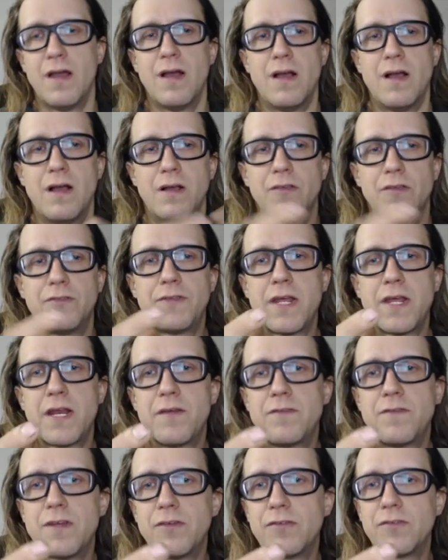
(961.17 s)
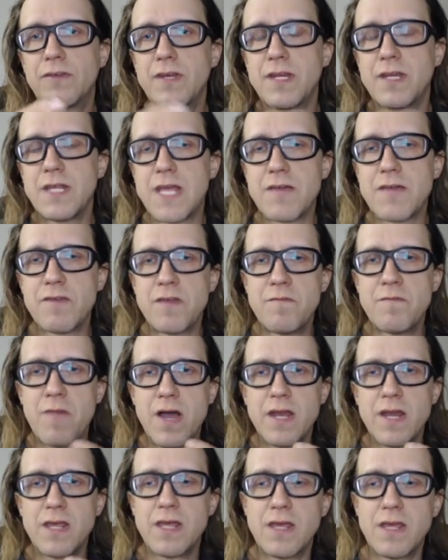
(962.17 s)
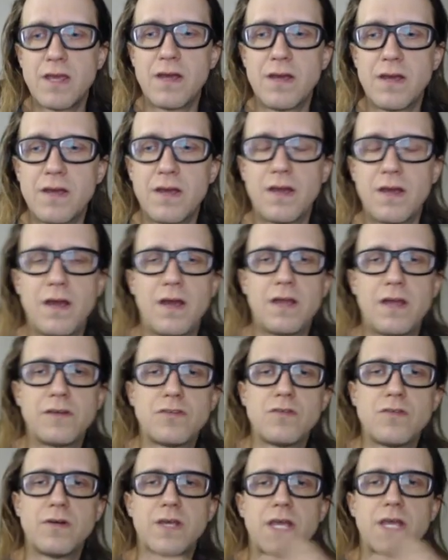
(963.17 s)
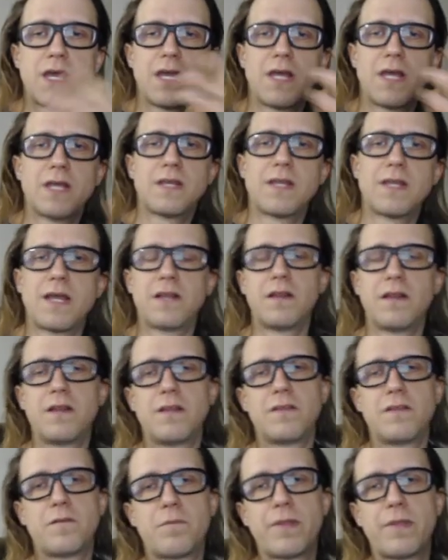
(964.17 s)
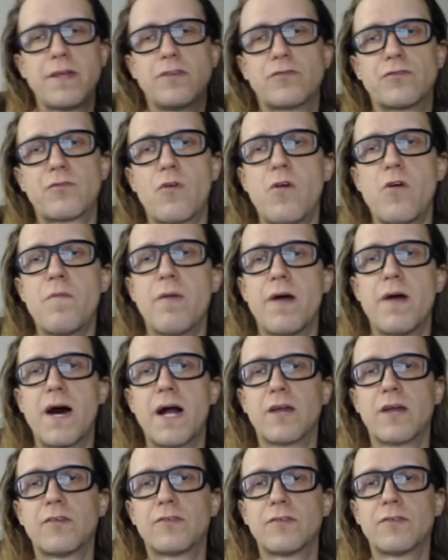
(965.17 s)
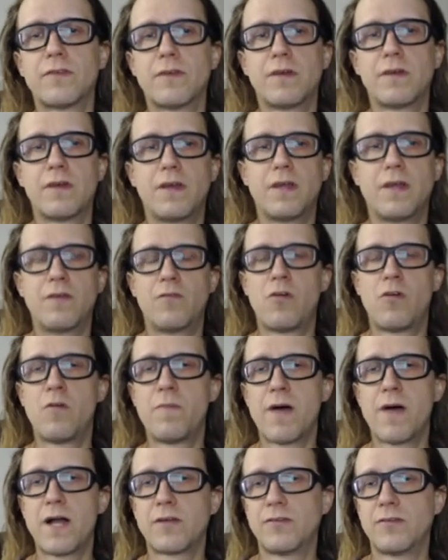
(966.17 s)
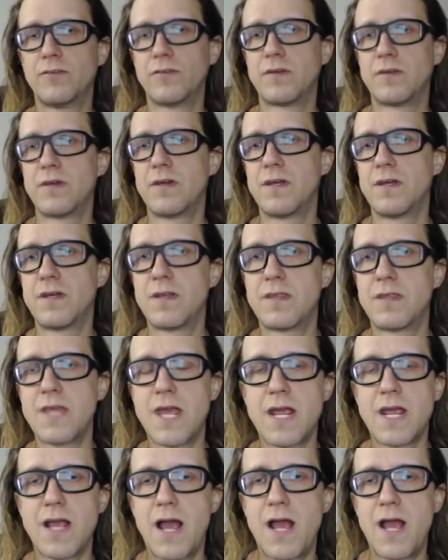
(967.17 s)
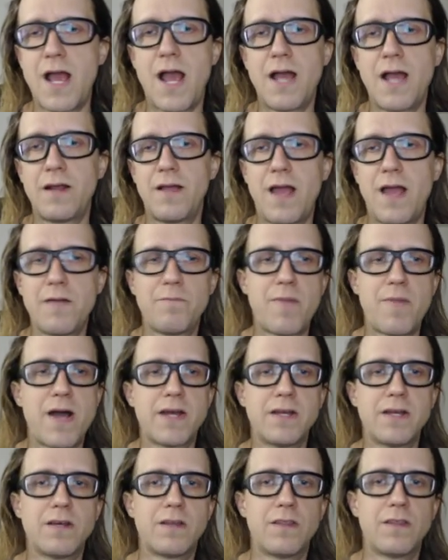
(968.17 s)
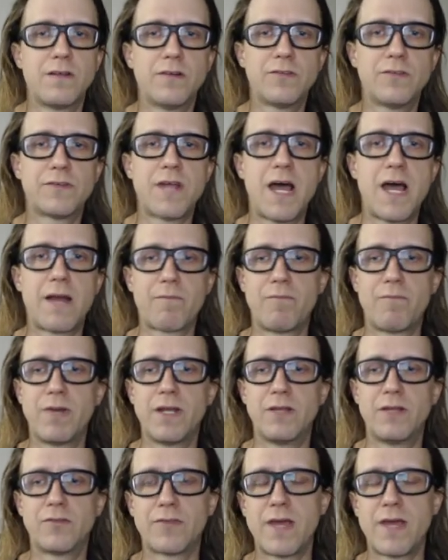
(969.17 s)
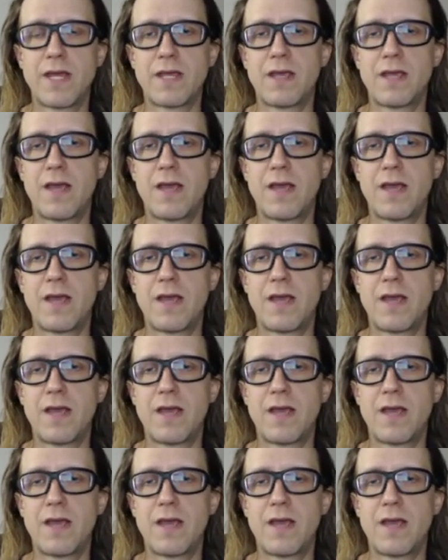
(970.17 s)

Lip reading: instead of just giving money to a kid that plays Roblox, and Roblox is a good thing. I bought into their stock, but it's like